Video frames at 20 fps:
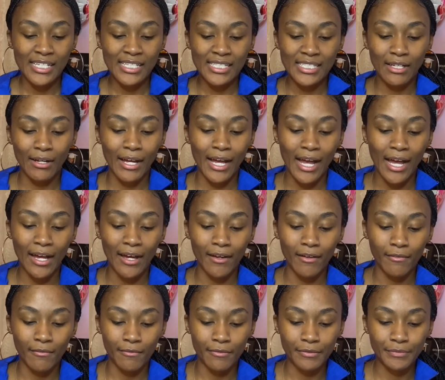So
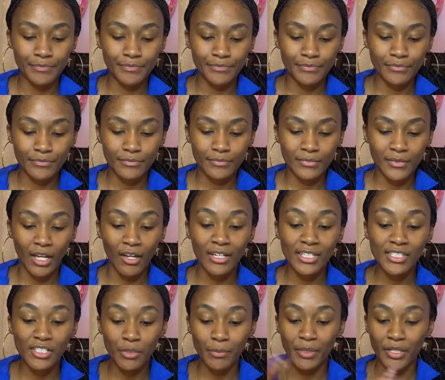I'll
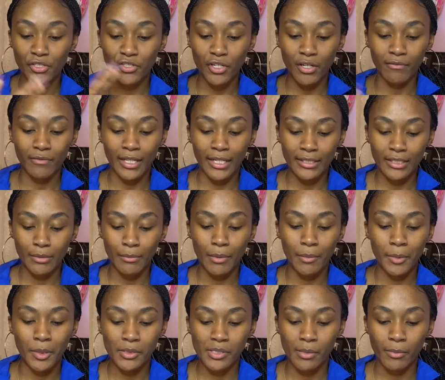insert a picture of like the
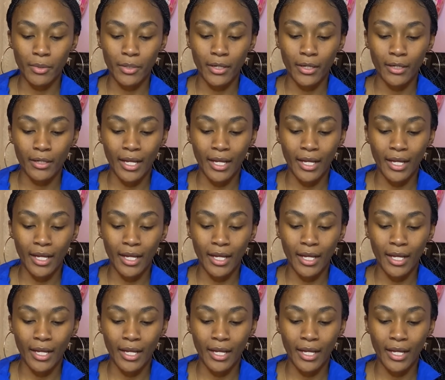mimosa bar.